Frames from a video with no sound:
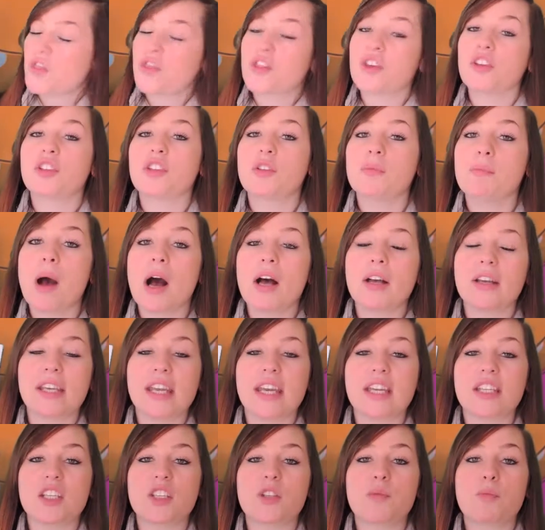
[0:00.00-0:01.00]
The small
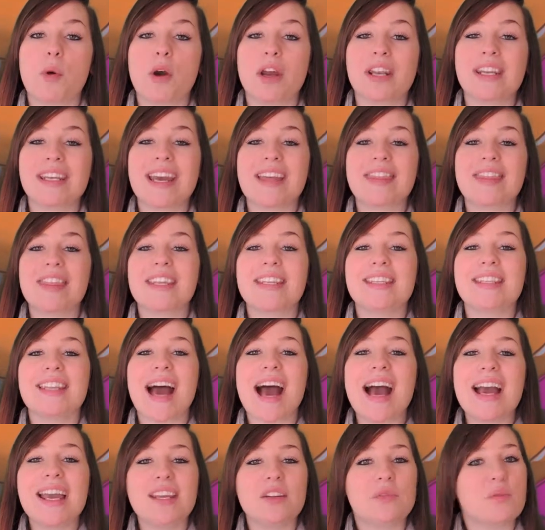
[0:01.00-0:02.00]
hand is pointing at the
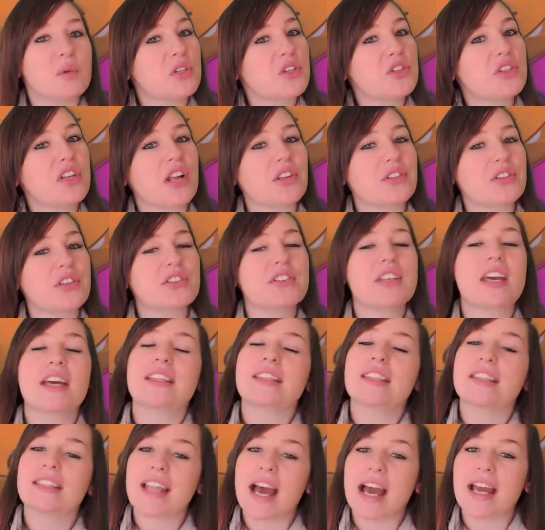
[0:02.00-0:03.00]
9, which tells us
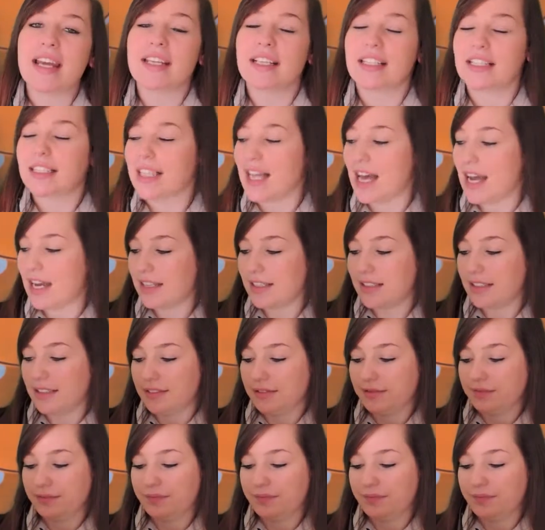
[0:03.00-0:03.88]
that it's 9 o'clock.